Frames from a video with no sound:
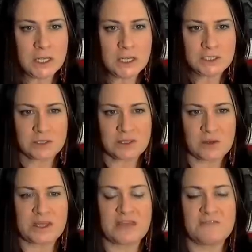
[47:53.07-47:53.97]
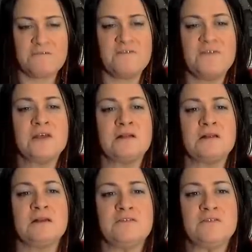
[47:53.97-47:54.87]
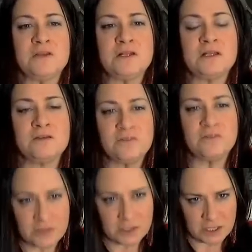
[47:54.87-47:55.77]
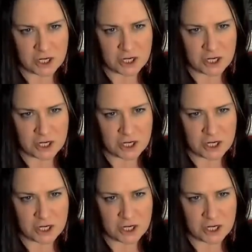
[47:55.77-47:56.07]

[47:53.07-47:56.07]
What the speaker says: so that we can fill and fill and fill and